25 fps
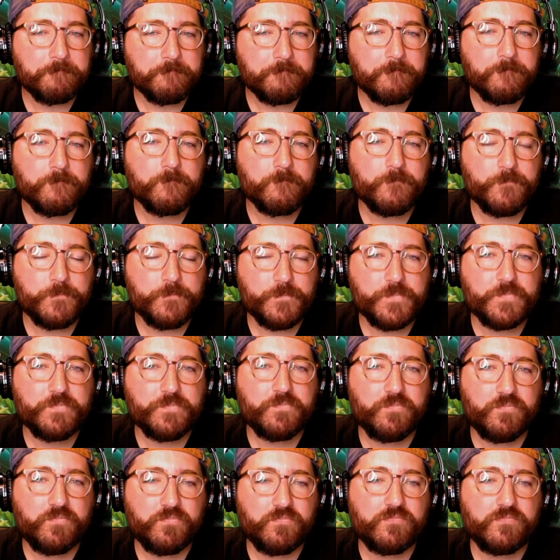
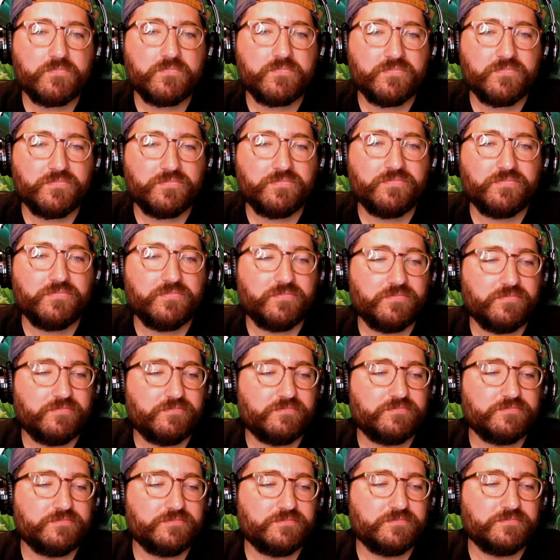
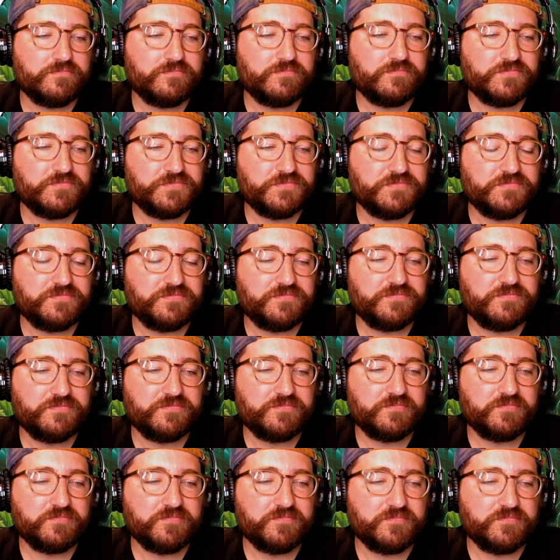
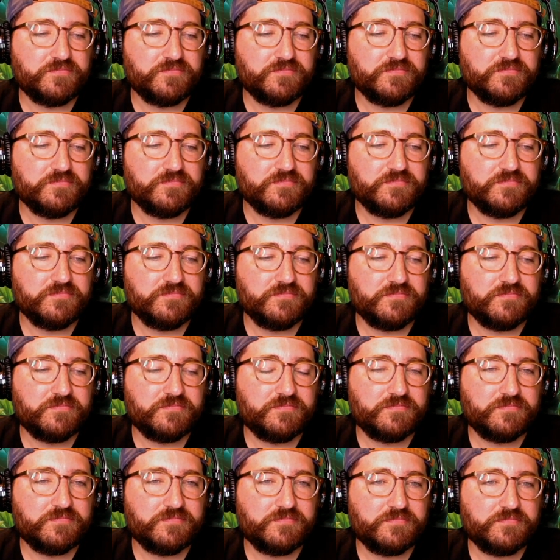
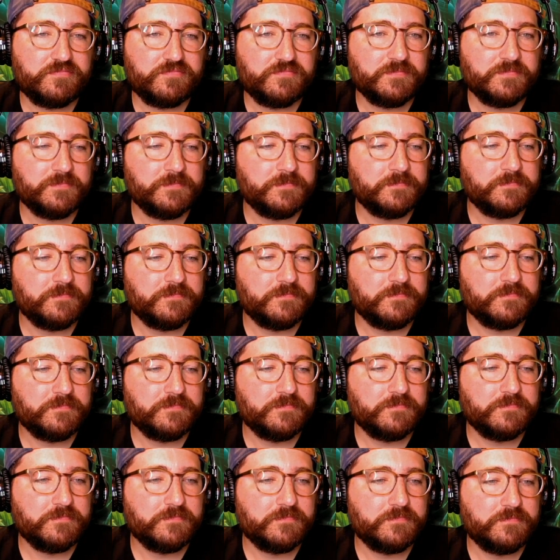
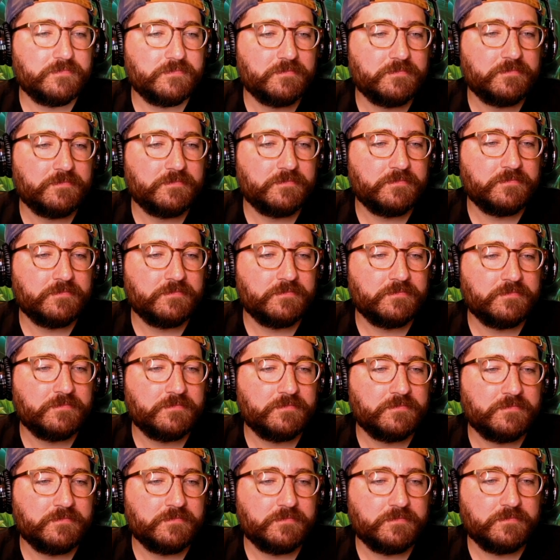
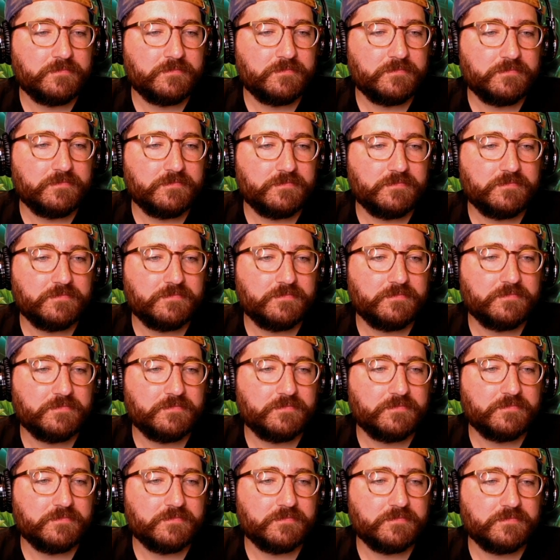
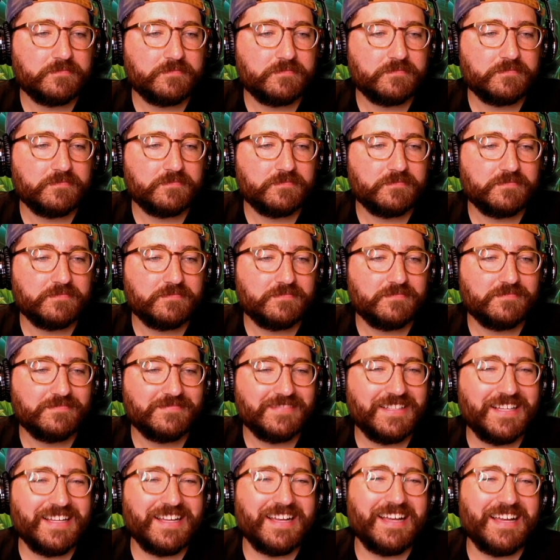No words are spoken by the person on screen.